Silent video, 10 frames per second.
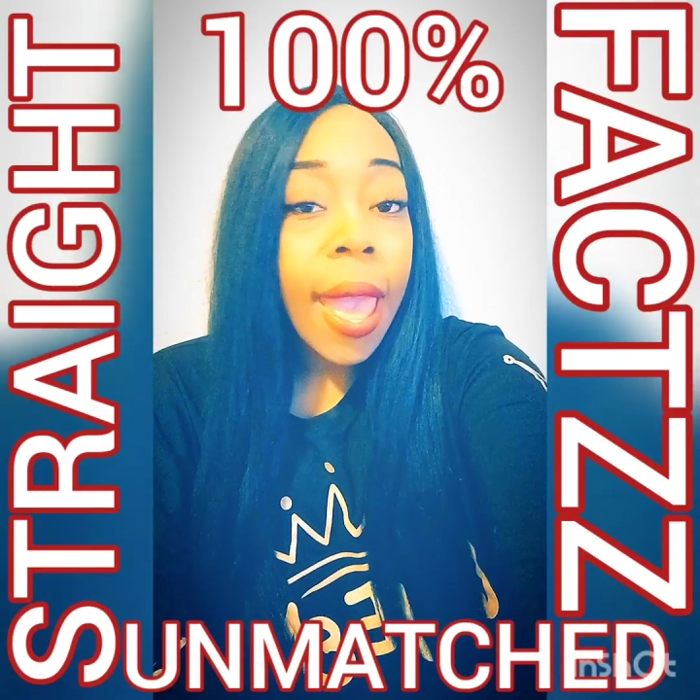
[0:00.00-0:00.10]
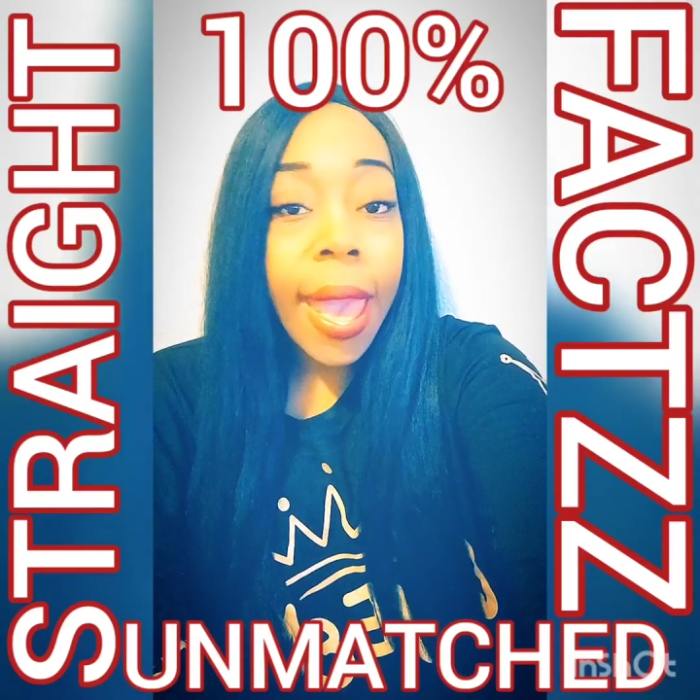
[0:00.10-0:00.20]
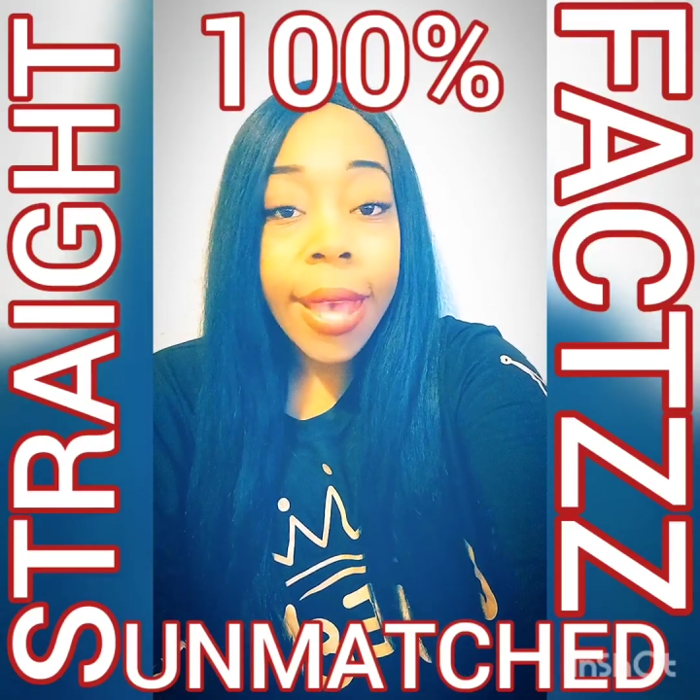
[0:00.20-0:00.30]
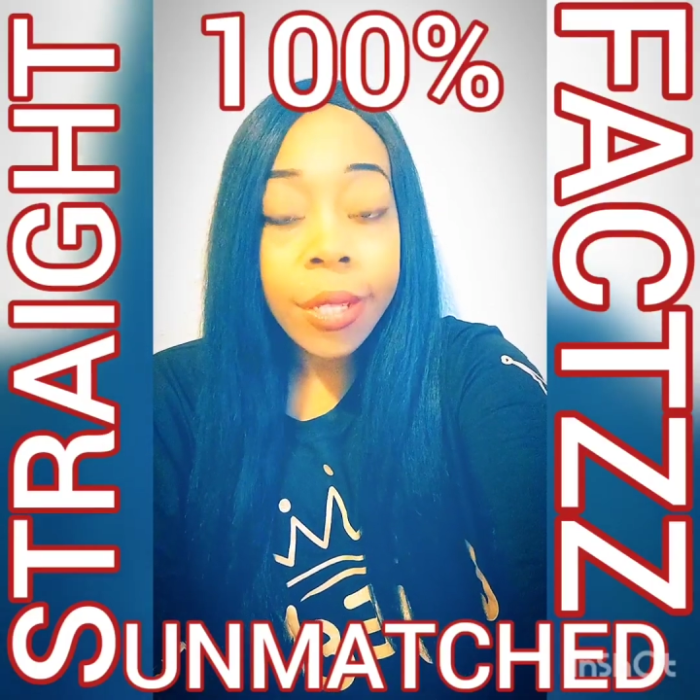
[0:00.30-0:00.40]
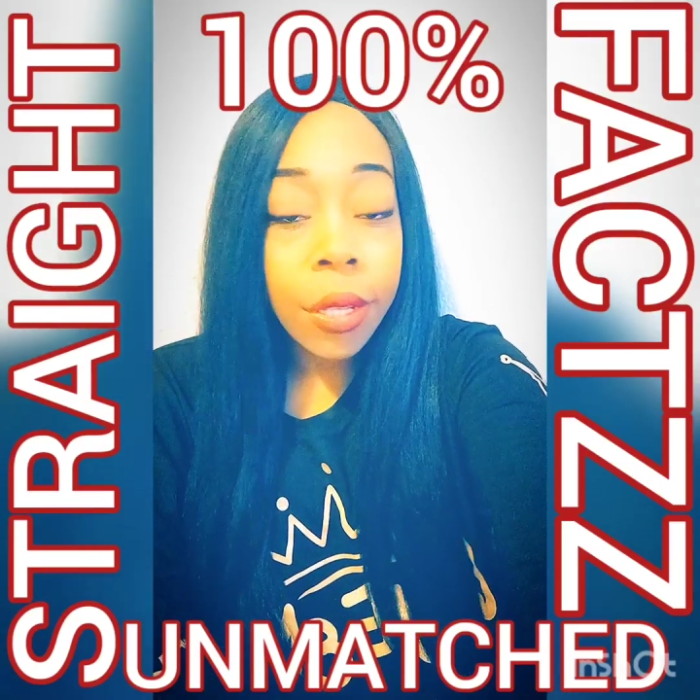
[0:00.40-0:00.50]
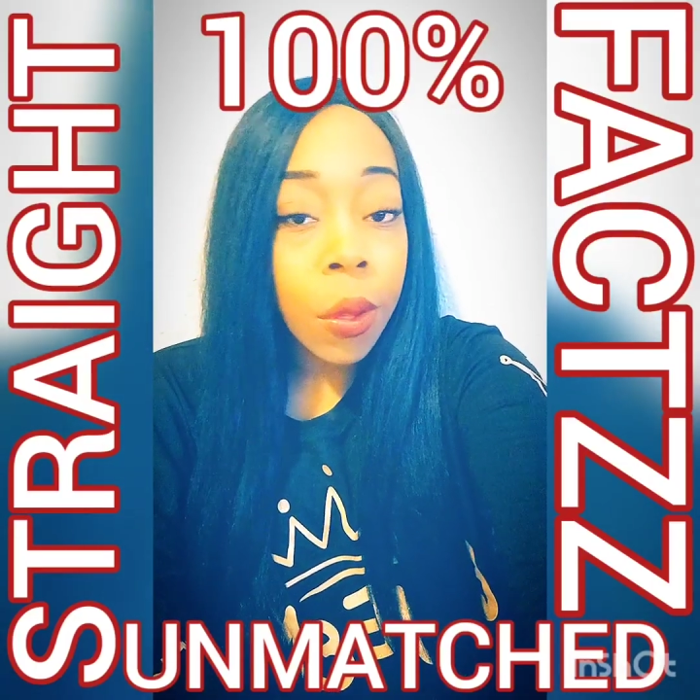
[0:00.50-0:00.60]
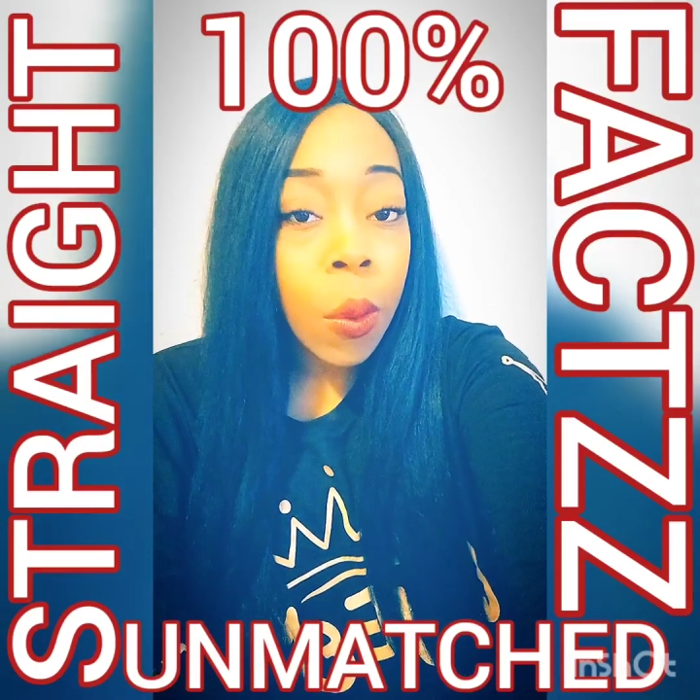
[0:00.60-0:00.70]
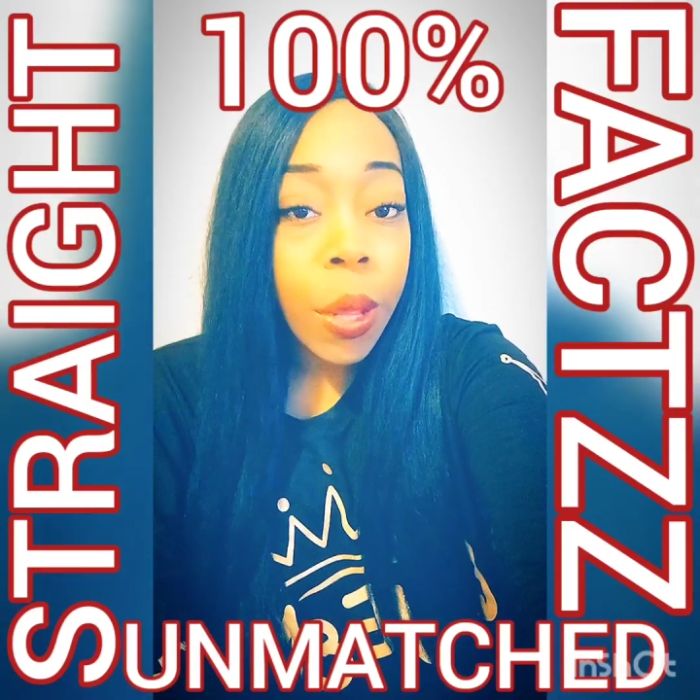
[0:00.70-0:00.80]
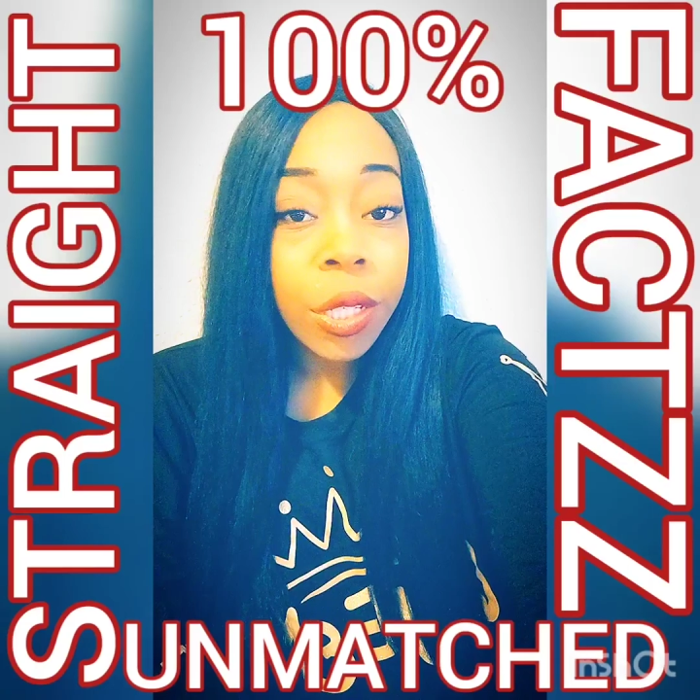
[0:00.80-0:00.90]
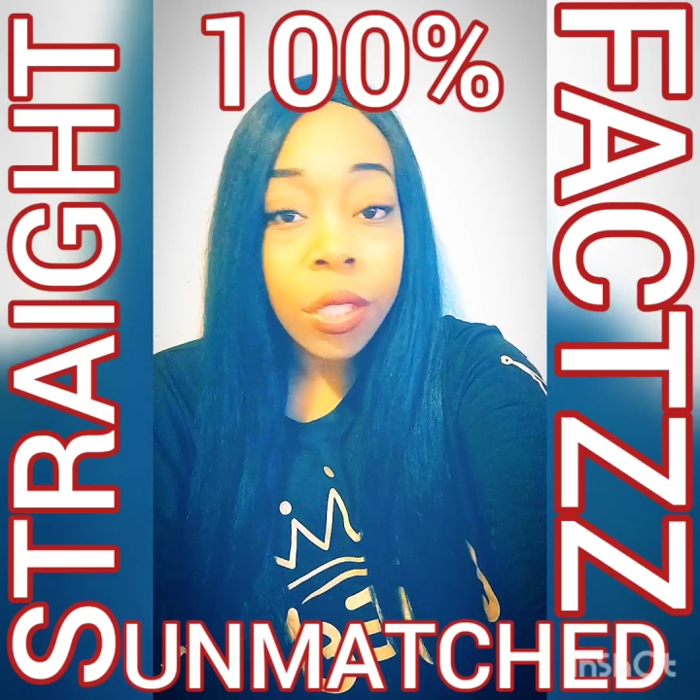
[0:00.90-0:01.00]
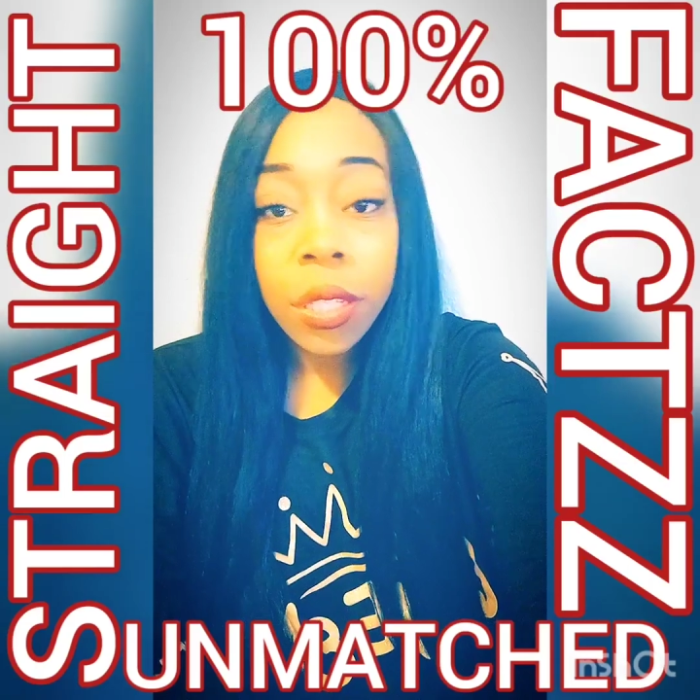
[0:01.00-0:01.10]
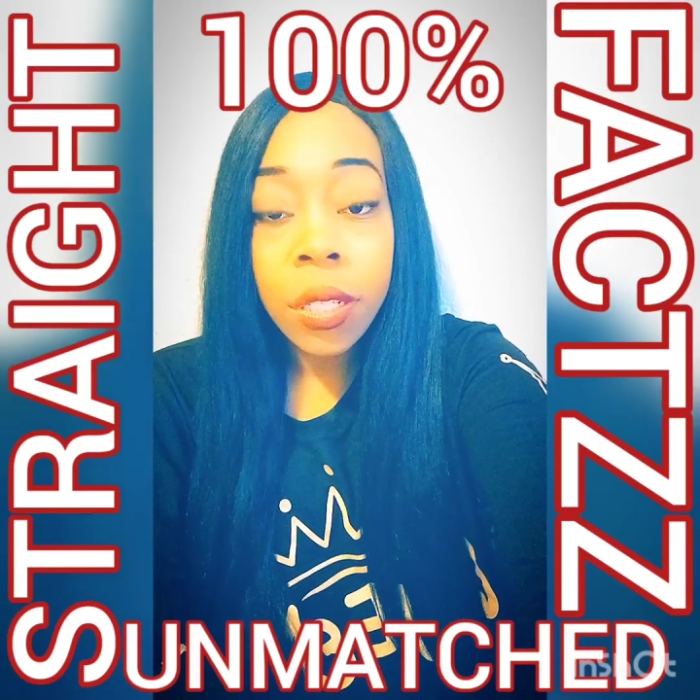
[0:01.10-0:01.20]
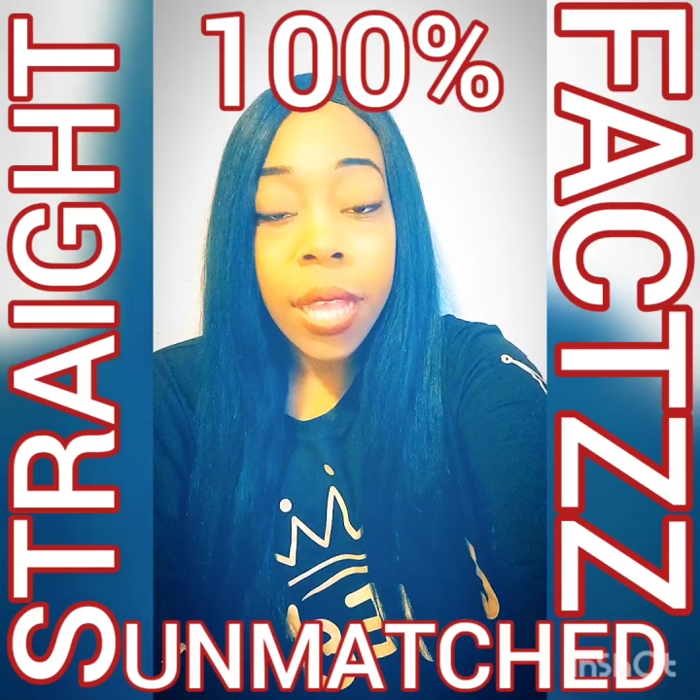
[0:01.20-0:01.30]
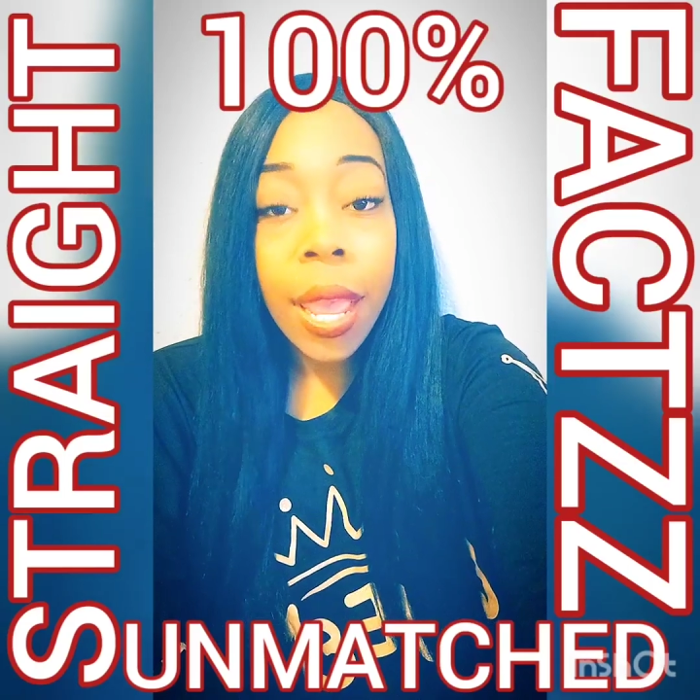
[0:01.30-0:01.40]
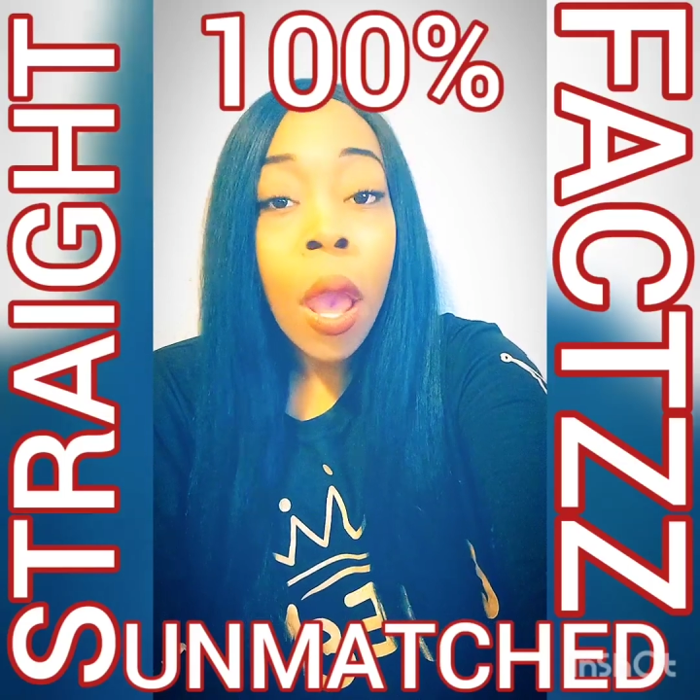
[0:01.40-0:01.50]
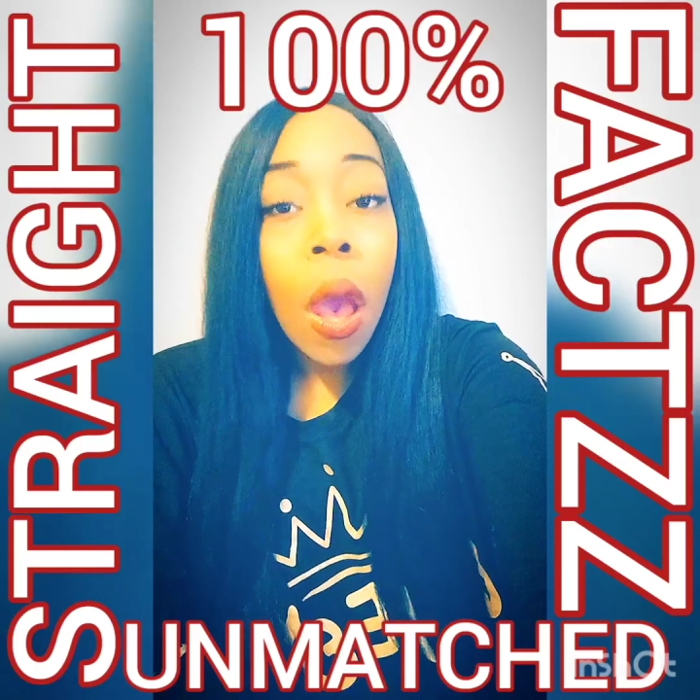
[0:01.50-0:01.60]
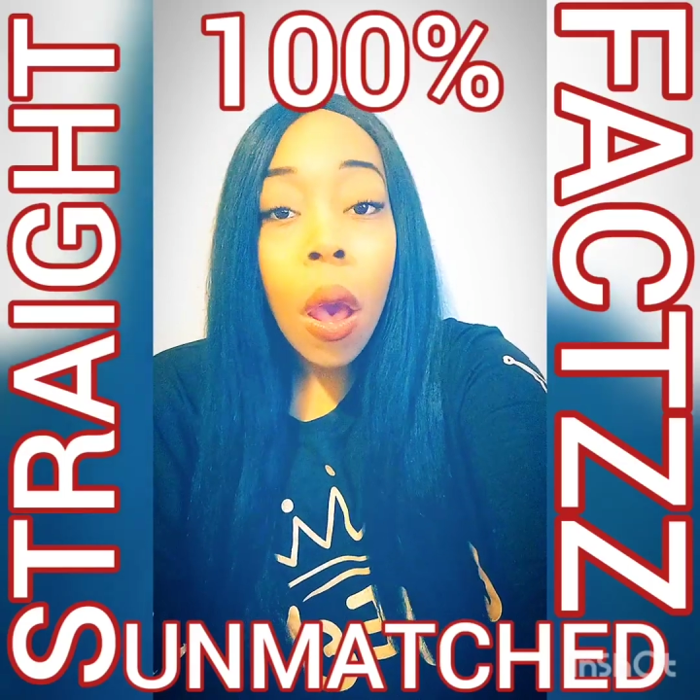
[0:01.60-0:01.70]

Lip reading: asking no questions and say,